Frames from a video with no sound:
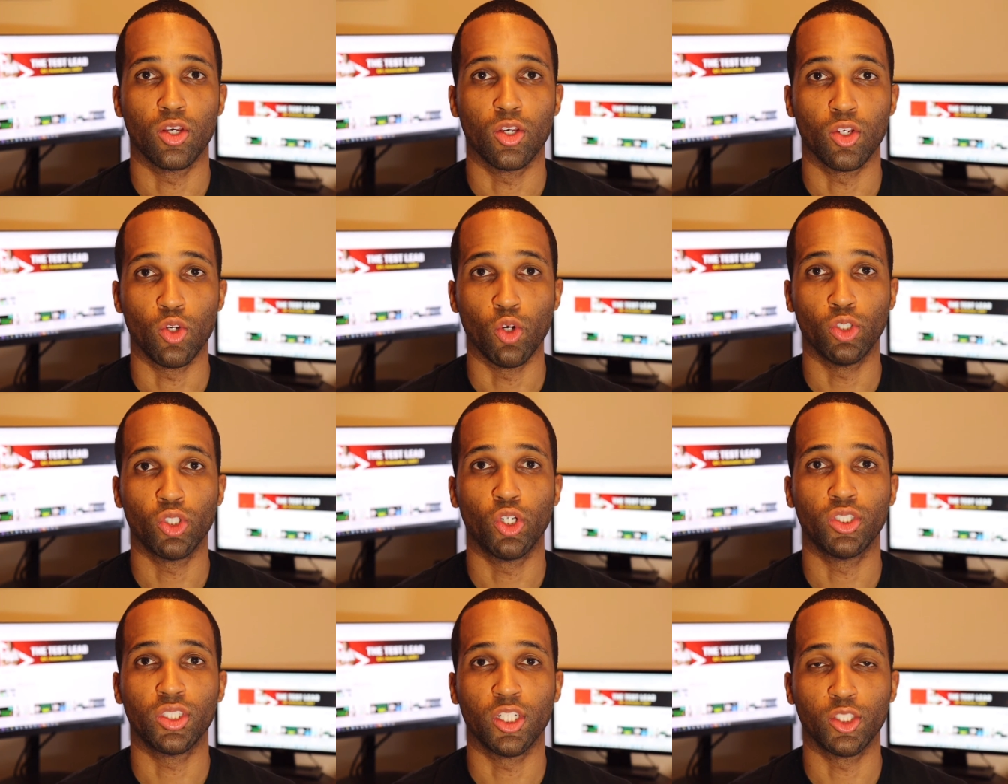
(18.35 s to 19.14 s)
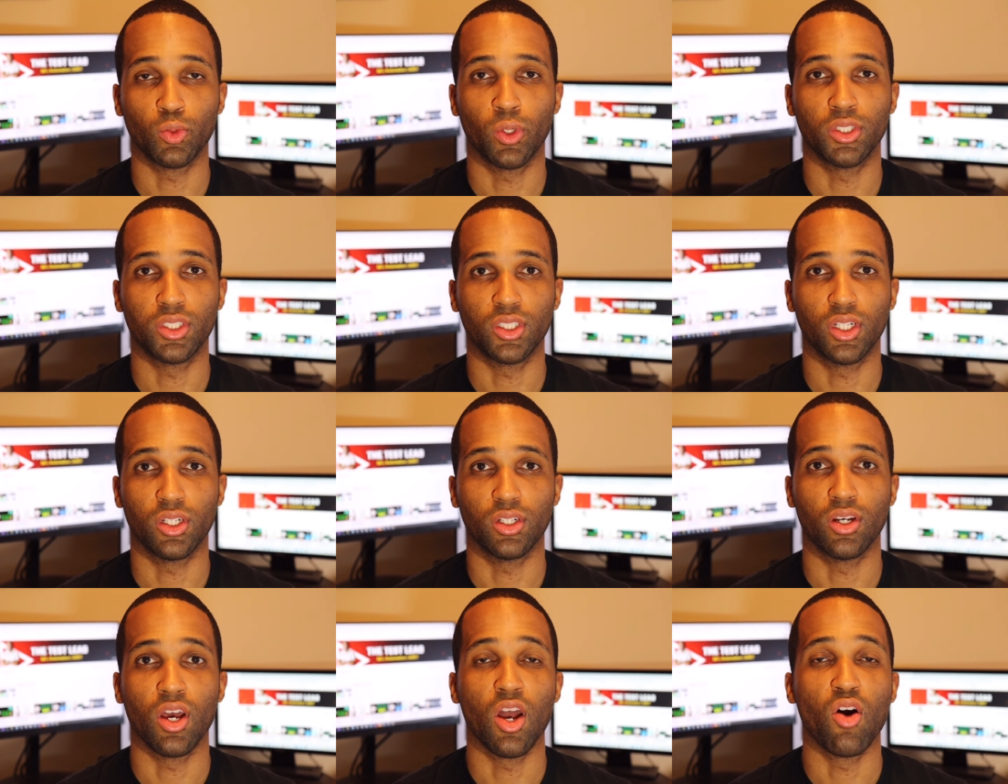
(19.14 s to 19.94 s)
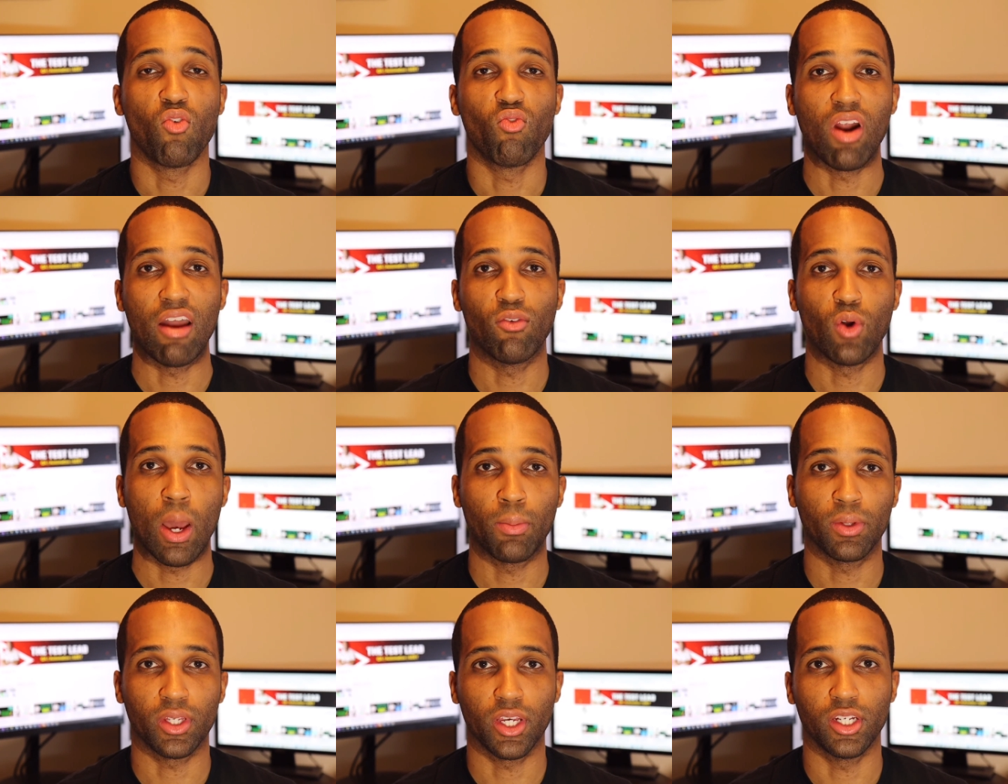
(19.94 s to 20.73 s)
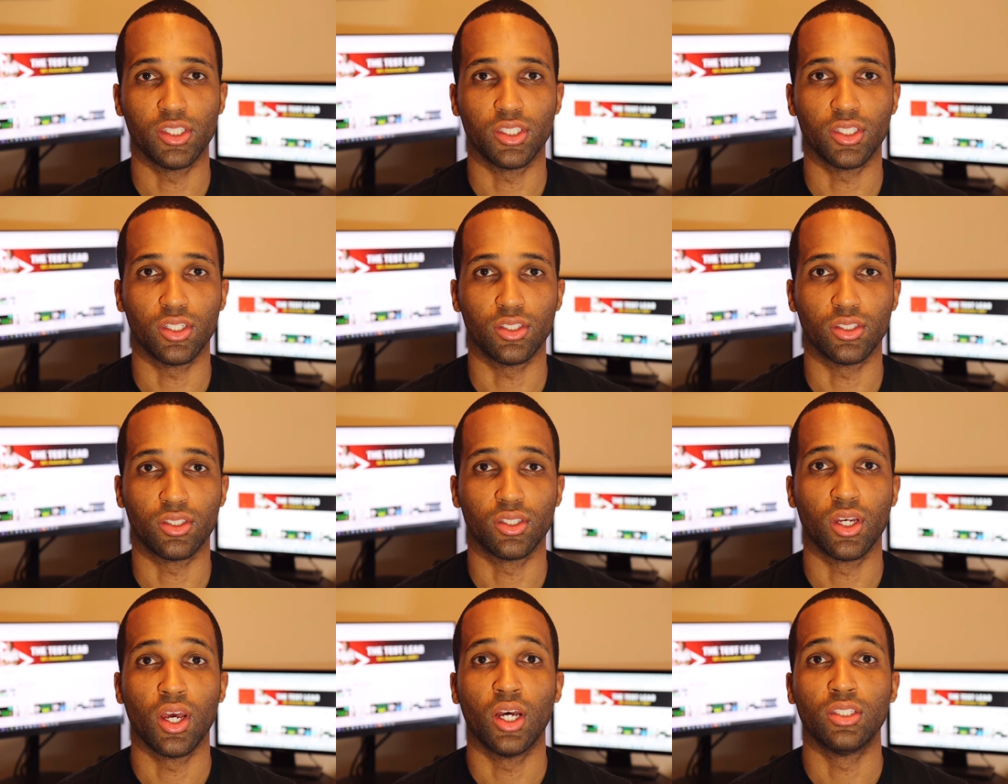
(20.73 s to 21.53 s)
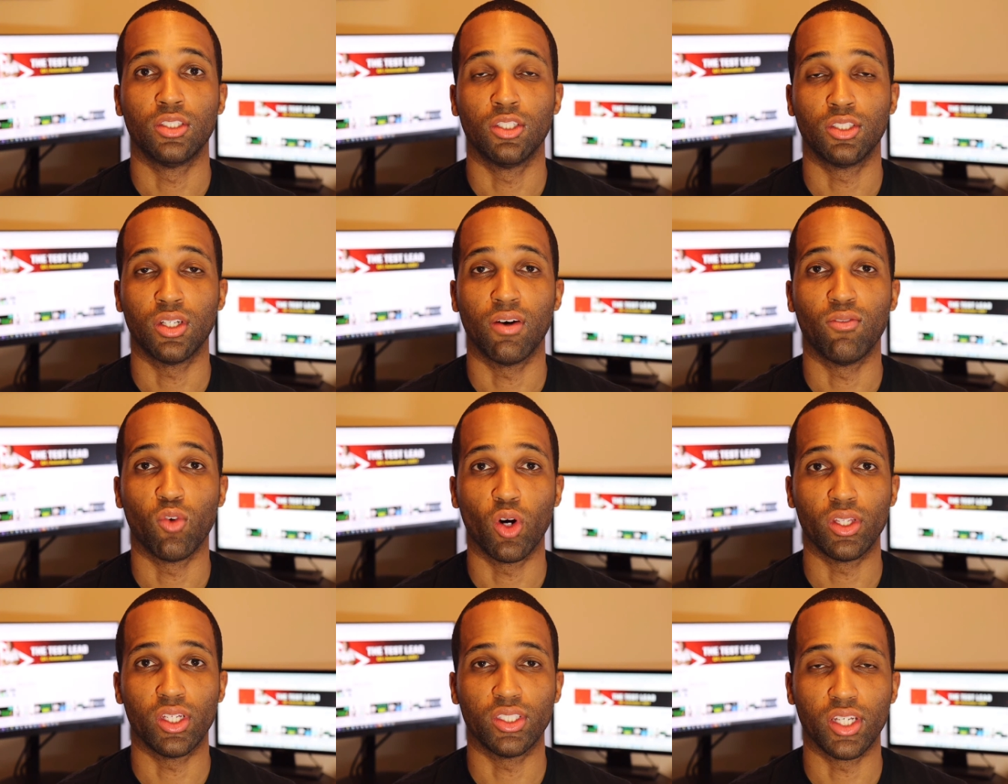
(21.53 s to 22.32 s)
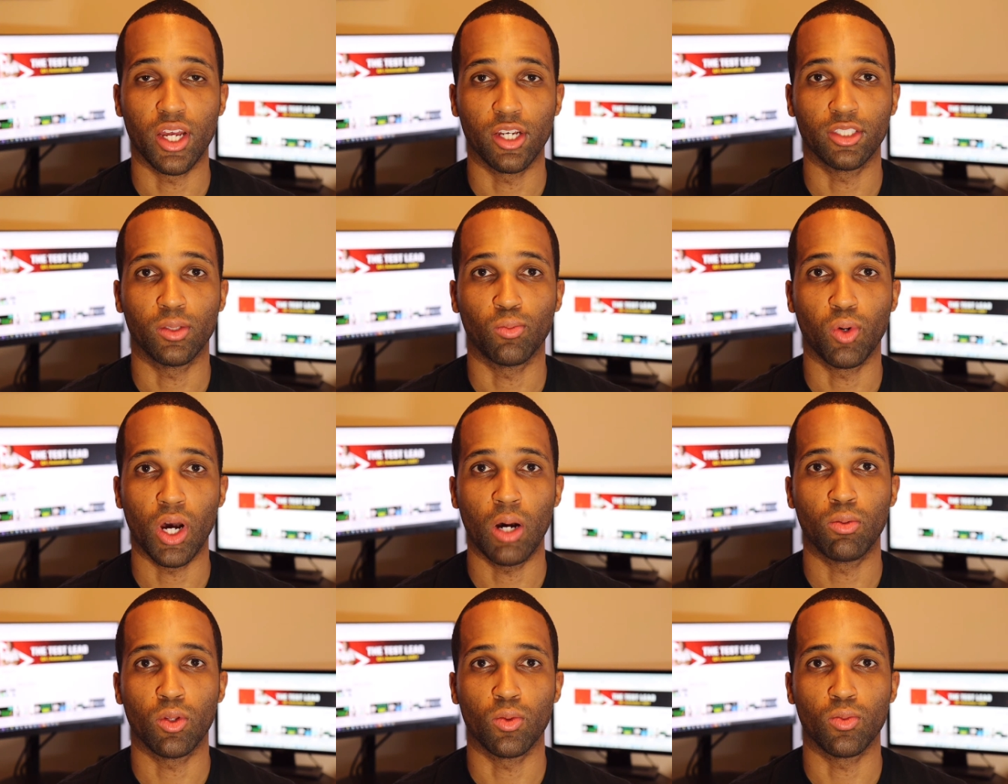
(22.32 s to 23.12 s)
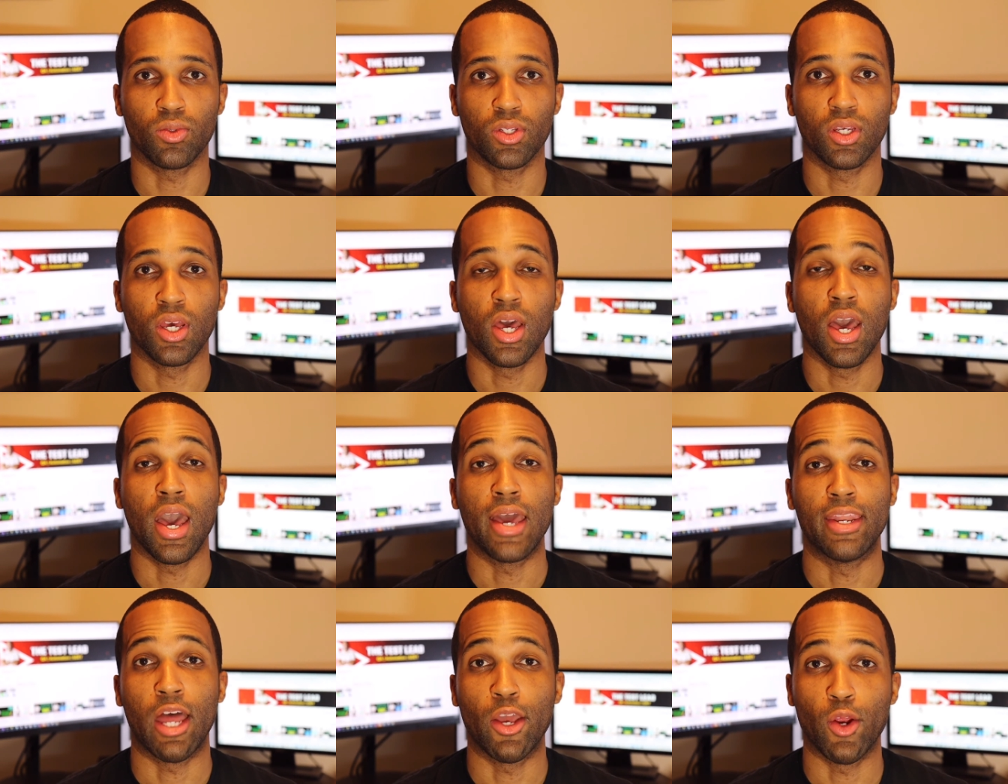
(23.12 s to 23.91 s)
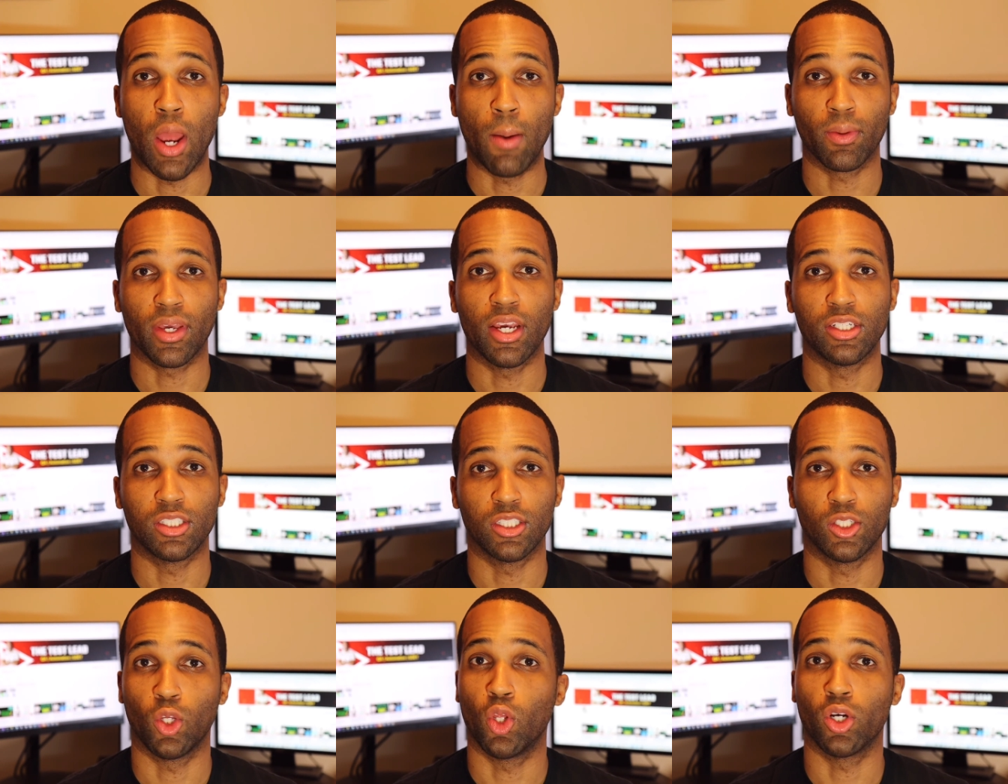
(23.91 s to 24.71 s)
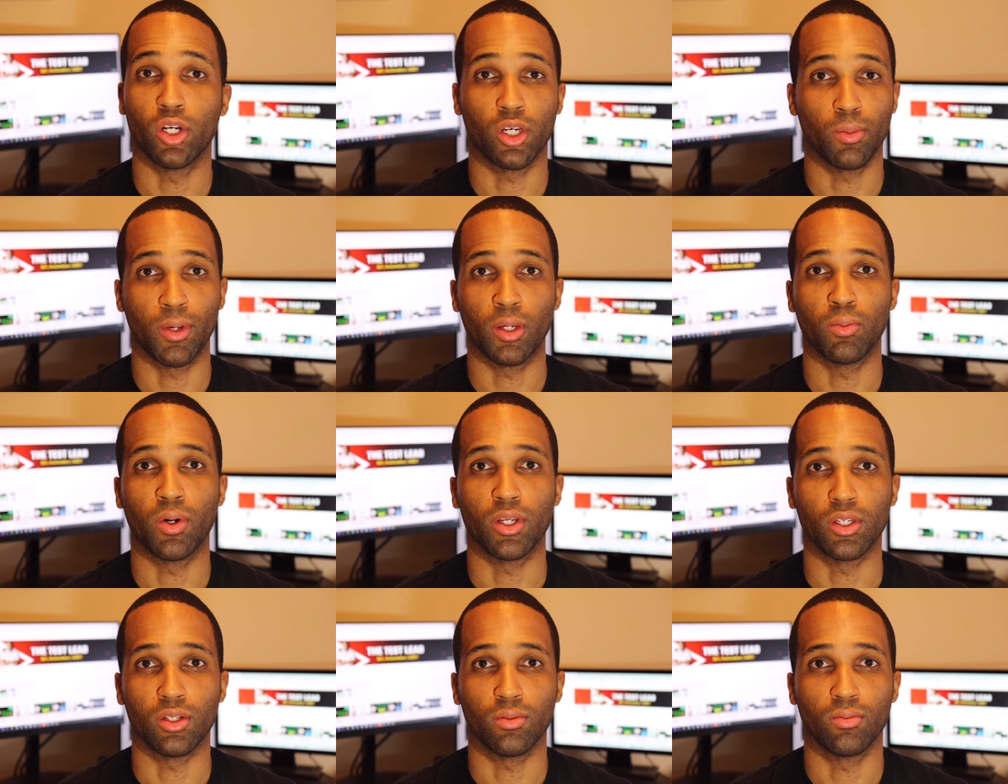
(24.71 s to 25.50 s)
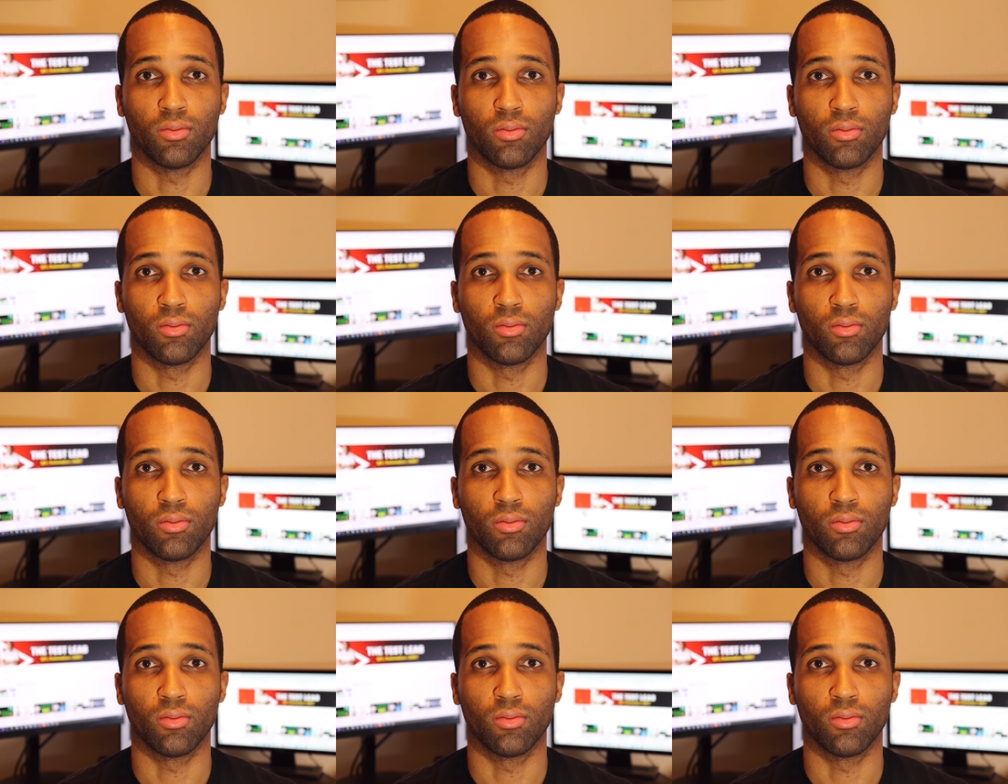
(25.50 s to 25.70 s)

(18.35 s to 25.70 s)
Users then switch to rival applications just to avoid these headaches and problems, and now your application no longer can make money.